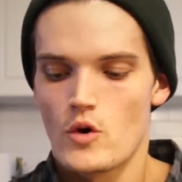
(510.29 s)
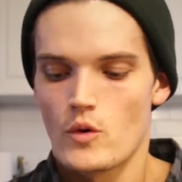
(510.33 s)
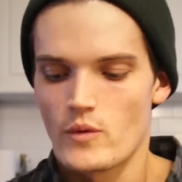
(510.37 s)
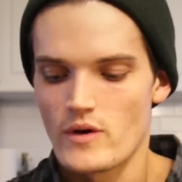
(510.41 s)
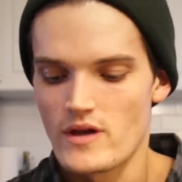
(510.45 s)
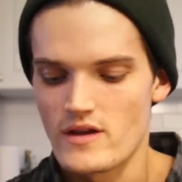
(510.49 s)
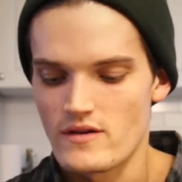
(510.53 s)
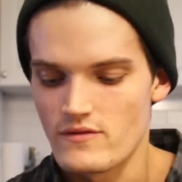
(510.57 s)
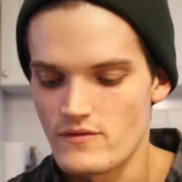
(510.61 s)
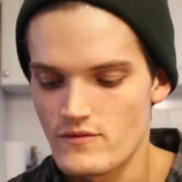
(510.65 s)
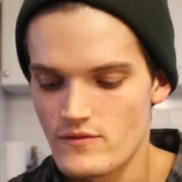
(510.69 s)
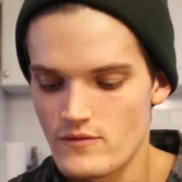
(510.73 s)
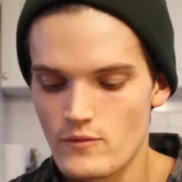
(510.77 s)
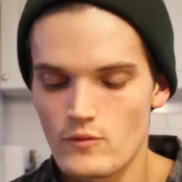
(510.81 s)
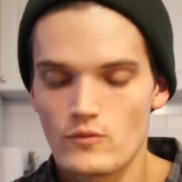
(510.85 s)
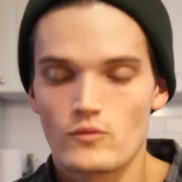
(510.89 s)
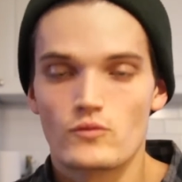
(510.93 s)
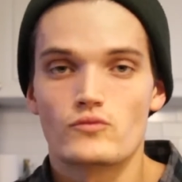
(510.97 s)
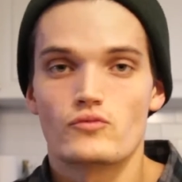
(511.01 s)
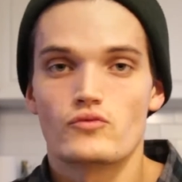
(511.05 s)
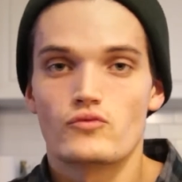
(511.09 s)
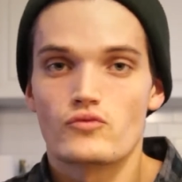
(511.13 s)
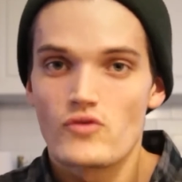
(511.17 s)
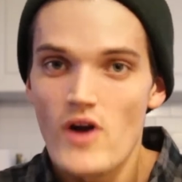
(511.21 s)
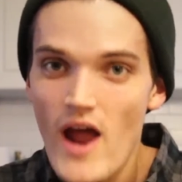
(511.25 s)
we've
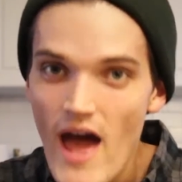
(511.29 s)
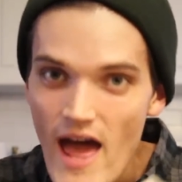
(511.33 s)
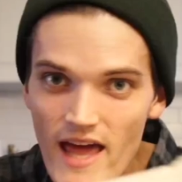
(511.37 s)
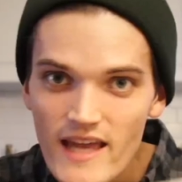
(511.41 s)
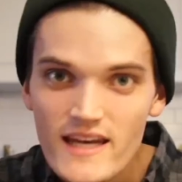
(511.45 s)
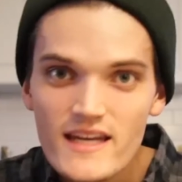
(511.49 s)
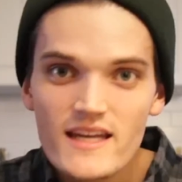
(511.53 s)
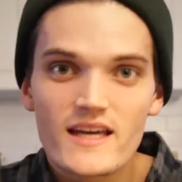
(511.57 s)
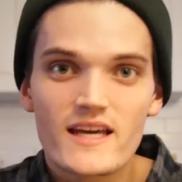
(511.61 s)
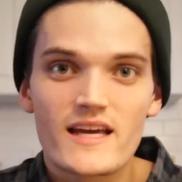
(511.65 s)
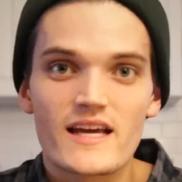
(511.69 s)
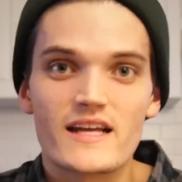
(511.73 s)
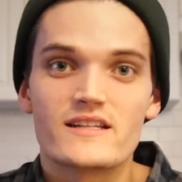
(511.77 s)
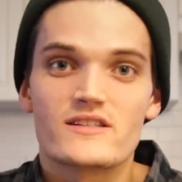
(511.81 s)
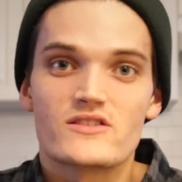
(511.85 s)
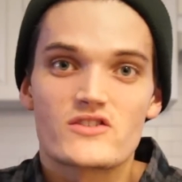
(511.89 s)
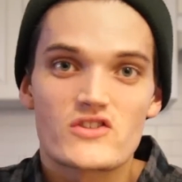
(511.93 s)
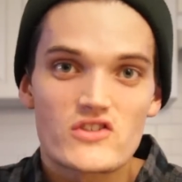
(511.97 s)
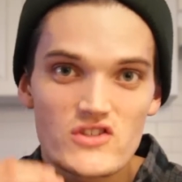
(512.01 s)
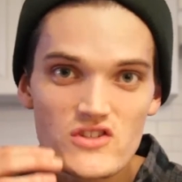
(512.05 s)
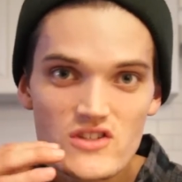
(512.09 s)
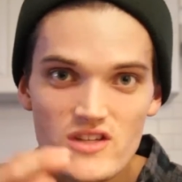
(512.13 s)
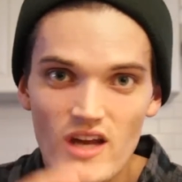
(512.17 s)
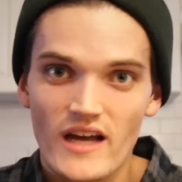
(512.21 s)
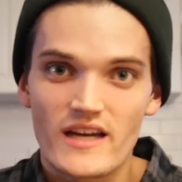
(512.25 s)
read and
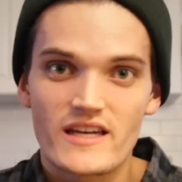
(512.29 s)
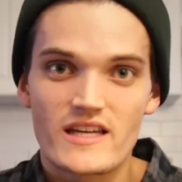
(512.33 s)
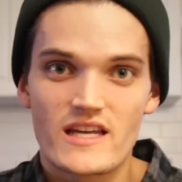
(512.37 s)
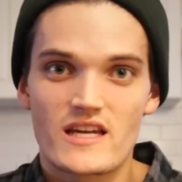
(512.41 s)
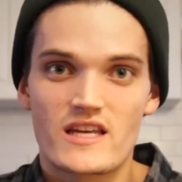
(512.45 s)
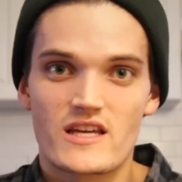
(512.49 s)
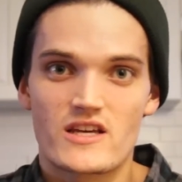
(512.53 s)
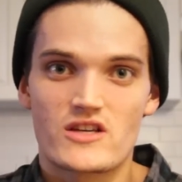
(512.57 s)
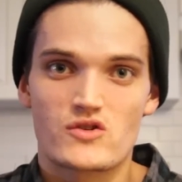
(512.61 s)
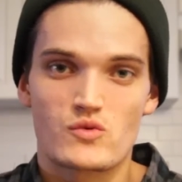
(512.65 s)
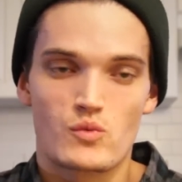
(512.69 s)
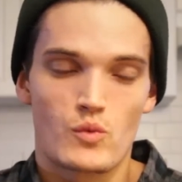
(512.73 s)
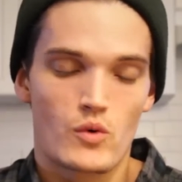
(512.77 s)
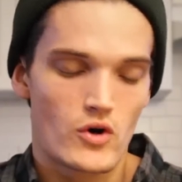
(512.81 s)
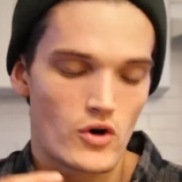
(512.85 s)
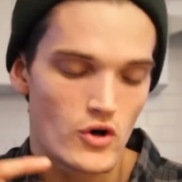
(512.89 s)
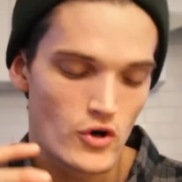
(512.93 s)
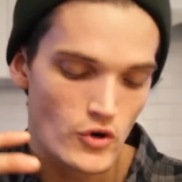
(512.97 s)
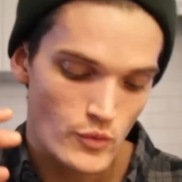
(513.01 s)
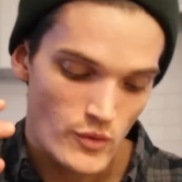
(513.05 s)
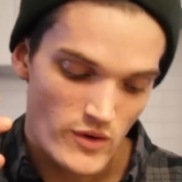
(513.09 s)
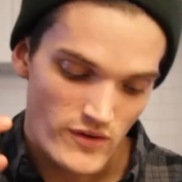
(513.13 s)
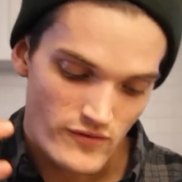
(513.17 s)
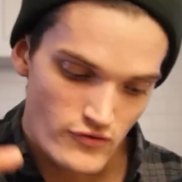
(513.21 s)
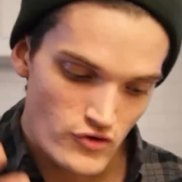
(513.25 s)
studied His
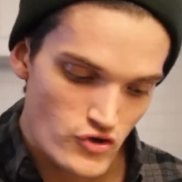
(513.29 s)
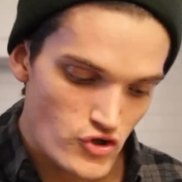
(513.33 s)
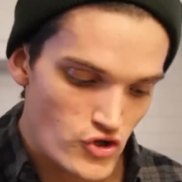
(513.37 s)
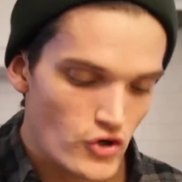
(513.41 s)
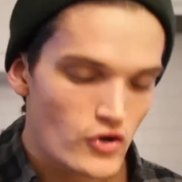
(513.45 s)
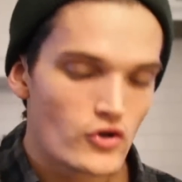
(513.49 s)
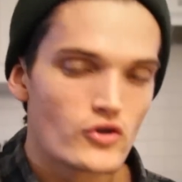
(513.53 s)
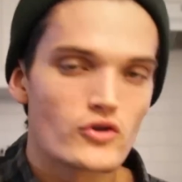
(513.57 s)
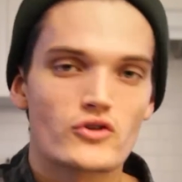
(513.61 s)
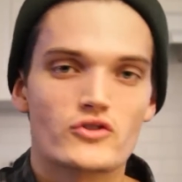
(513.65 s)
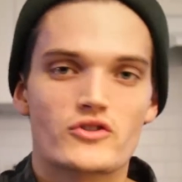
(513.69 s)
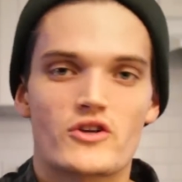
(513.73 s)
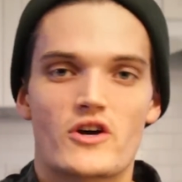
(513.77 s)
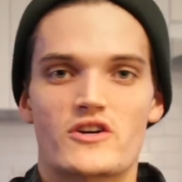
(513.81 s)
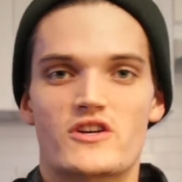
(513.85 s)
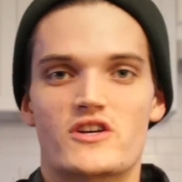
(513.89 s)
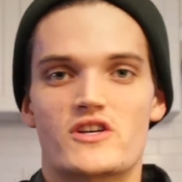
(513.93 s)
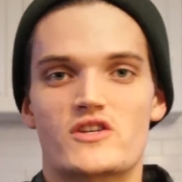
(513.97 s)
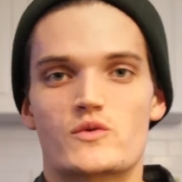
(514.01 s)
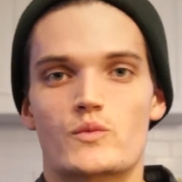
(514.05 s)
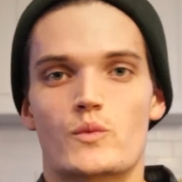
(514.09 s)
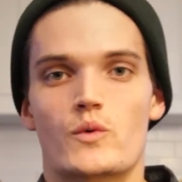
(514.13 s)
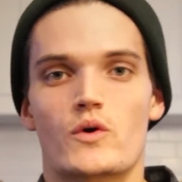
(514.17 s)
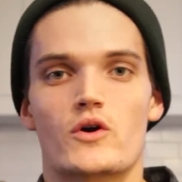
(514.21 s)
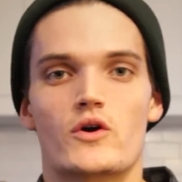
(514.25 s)
Word, we've journaled on
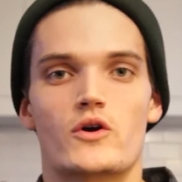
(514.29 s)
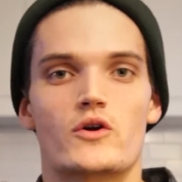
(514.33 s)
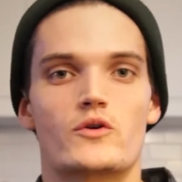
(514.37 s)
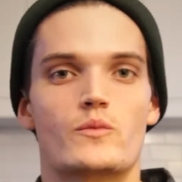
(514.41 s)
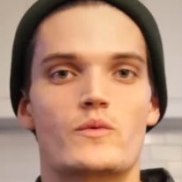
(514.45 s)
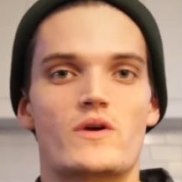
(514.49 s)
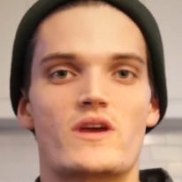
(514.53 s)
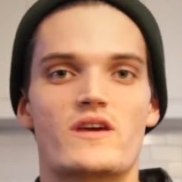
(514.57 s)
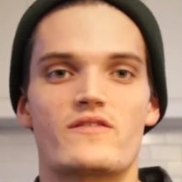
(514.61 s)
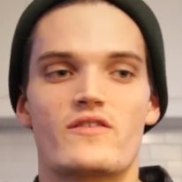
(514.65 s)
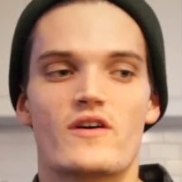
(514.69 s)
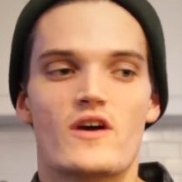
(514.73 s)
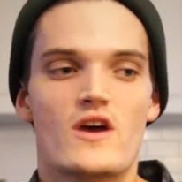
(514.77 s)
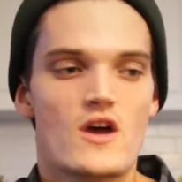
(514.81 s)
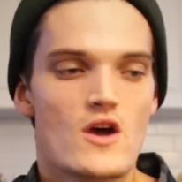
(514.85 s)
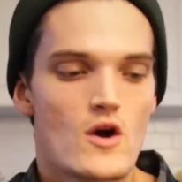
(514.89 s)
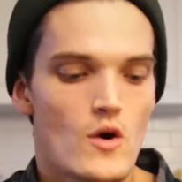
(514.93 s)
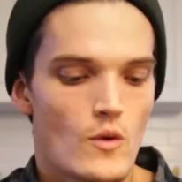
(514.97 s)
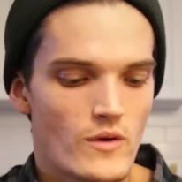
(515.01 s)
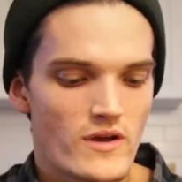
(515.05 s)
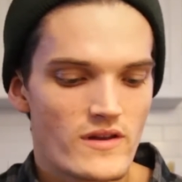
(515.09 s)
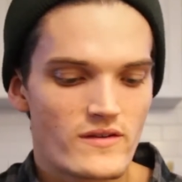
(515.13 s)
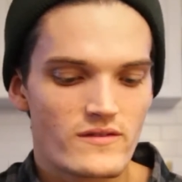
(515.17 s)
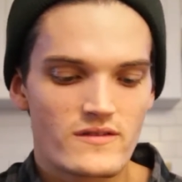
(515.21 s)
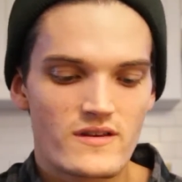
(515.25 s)
His Word,
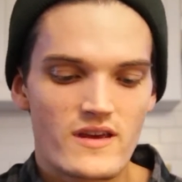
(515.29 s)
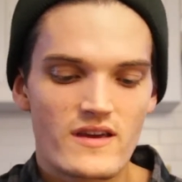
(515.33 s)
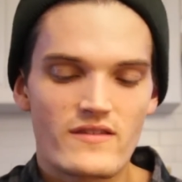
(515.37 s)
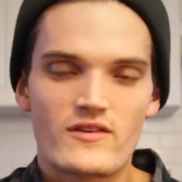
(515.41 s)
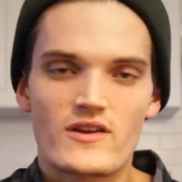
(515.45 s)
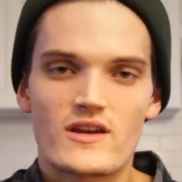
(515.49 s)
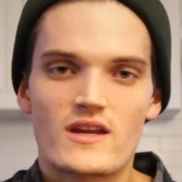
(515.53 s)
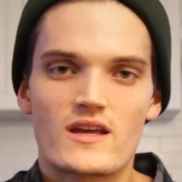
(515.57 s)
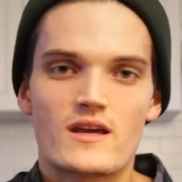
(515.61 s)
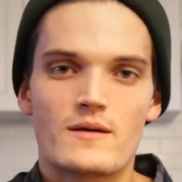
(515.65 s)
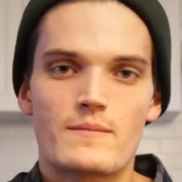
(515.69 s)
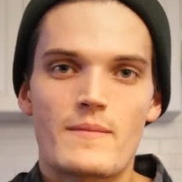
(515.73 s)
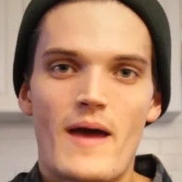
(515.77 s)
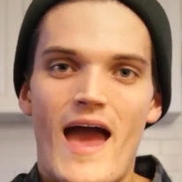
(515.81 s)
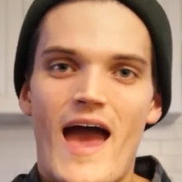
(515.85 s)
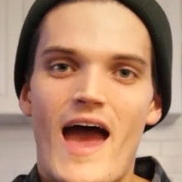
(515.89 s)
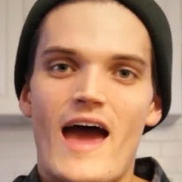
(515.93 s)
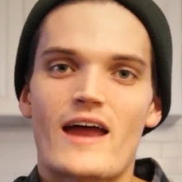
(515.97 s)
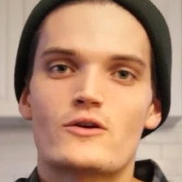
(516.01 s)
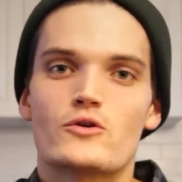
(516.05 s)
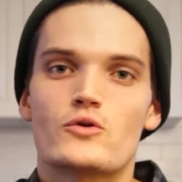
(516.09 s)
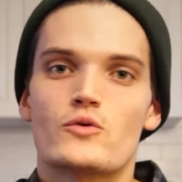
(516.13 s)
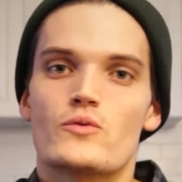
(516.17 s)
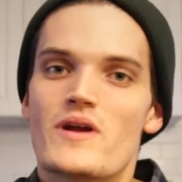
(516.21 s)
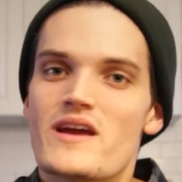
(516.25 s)
we've given Him
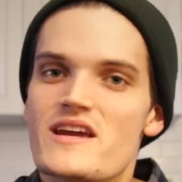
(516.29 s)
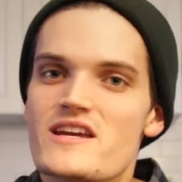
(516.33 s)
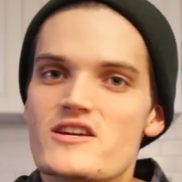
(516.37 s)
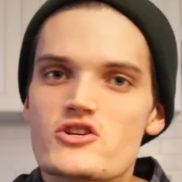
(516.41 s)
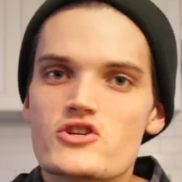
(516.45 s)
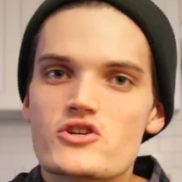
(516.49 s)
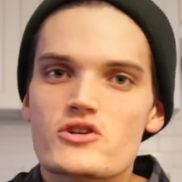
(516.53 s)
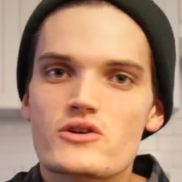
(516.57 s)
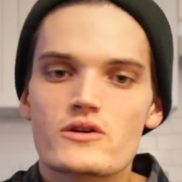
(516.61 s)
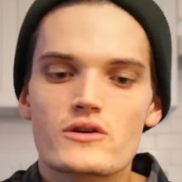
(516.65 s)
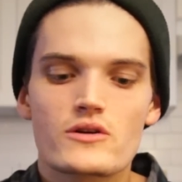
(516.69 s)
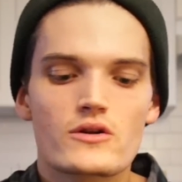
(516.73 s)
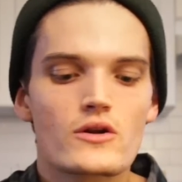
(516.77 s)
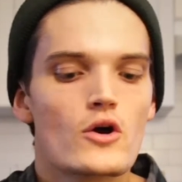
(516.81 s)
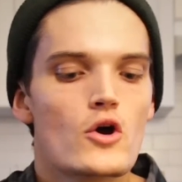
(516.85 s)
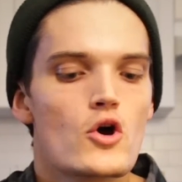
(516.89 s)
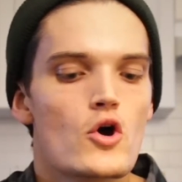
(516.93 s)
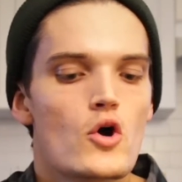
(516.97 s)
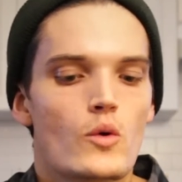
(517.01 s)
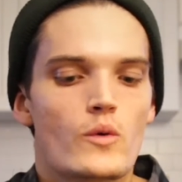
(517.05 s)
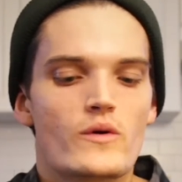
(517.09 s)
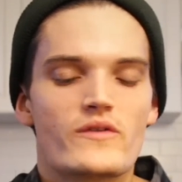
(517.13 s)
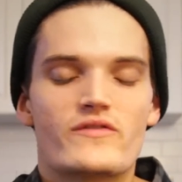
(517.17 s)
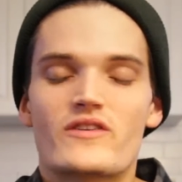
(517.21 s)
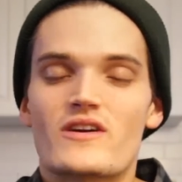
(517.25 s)
adoration,
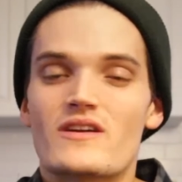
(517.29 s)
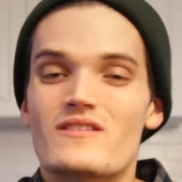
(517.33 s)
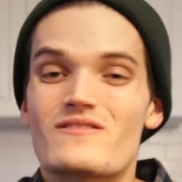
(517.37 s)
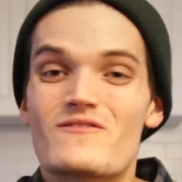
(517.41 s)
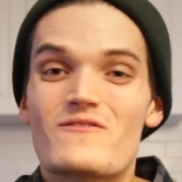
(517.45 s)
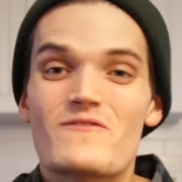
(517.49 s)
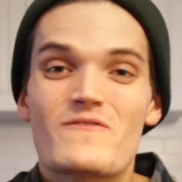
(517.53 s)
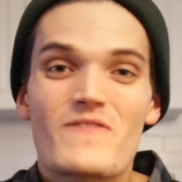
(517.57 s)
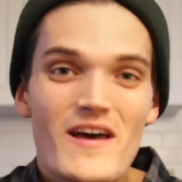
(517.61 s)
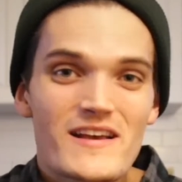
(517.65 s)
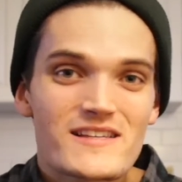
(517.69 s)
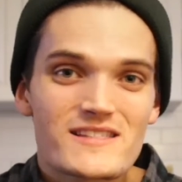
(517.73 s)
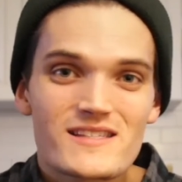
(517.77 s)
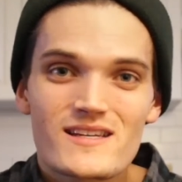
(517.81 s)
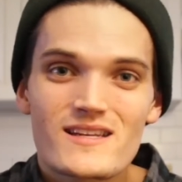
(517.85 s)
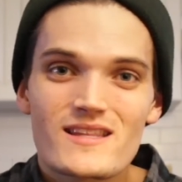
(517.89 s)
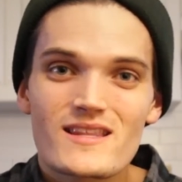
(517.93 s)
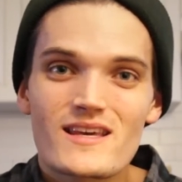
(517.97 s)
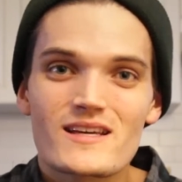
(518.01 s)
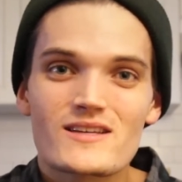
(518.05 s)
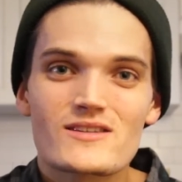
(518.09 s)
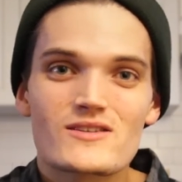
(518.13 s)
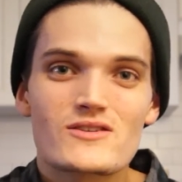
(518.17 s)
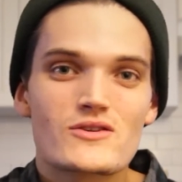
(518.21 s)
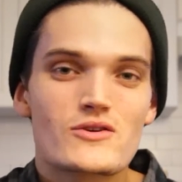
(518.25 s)
we've confessed
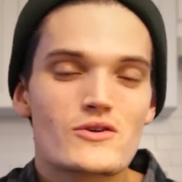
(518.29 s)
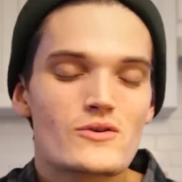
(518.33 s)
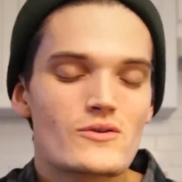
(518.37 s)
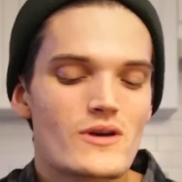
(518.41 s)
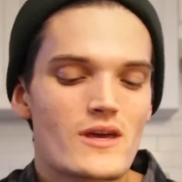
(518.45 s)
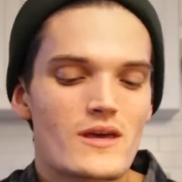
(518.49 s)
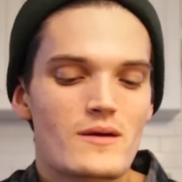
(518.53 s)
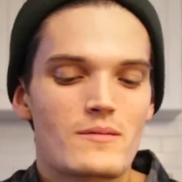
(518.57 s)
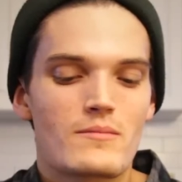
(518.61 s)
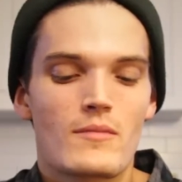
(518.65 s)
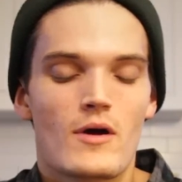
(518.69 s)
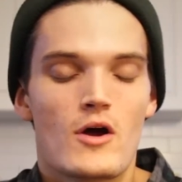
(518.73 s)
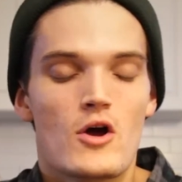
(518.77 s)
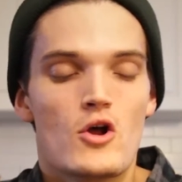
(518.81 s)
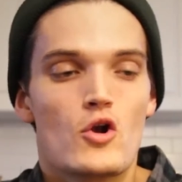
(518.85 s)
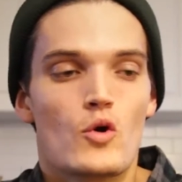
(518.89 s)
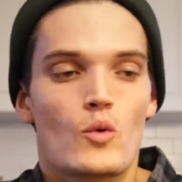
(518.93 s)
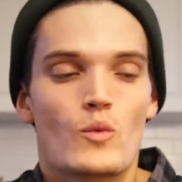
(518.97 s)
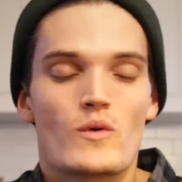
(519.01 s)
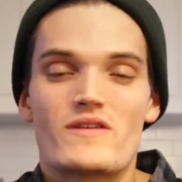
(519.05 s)
things to Him,